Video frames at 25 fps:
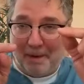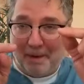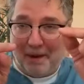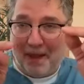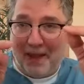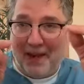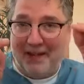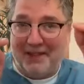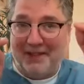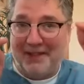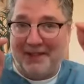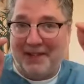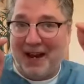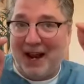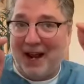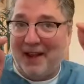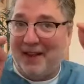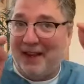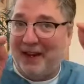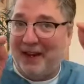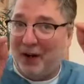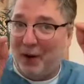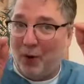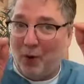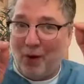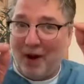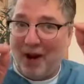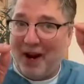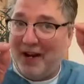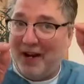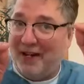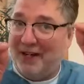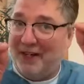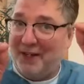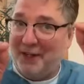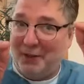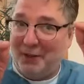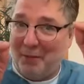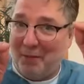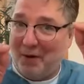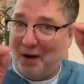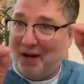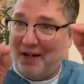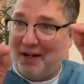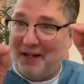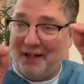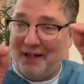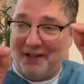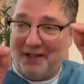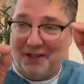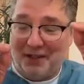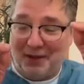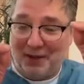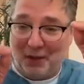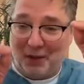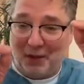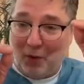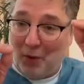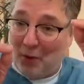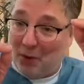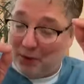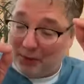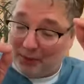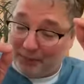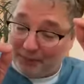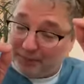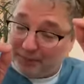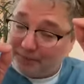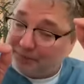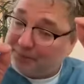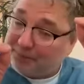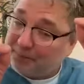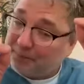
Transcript: and it's not like quieting your mind is the goal.